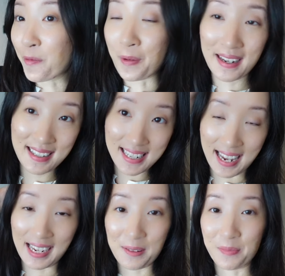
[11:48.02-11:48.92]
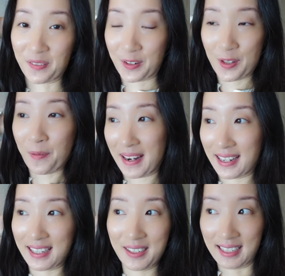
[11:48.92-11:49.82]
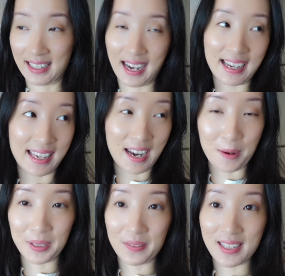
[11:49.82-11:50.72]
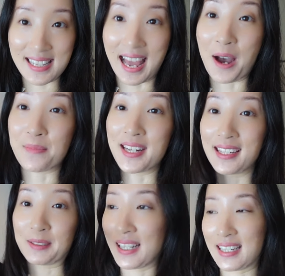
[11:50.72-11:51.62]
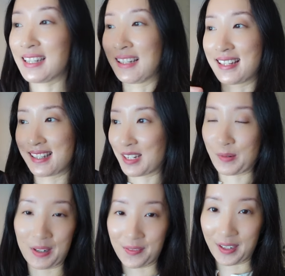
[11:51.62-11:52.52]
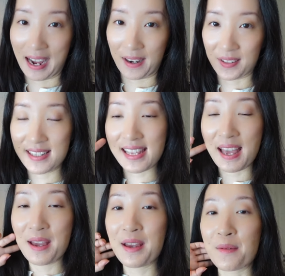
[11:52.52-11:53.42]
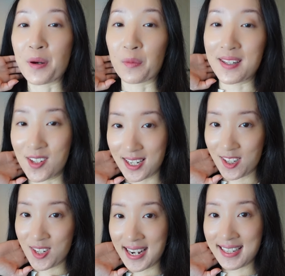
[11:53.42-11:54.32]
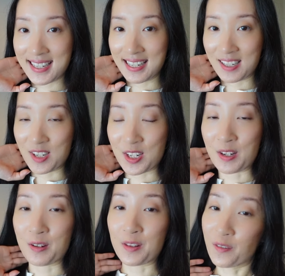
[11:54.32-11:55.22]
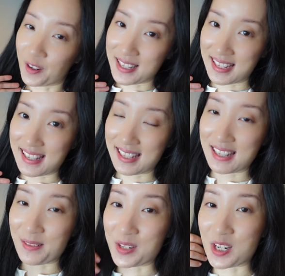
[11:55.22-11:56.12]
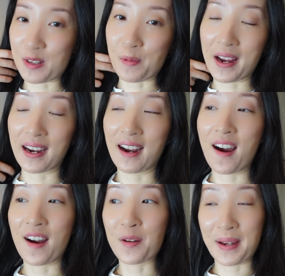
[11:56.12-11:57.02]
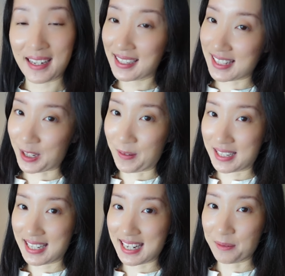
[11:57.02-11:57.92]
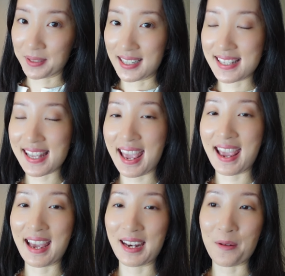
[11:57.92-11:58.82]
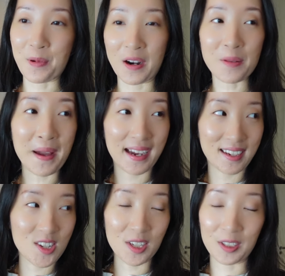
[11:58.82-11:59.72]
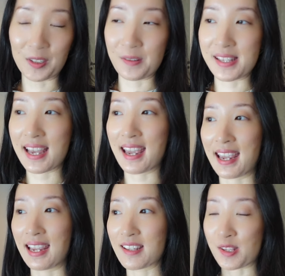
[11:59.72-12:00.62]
One day before the wedding, like I cannot believe it is happening like in less than 24 hours, but we just checked into the Four Seasons, which is where our wedding is going to take place, and part of the package includes a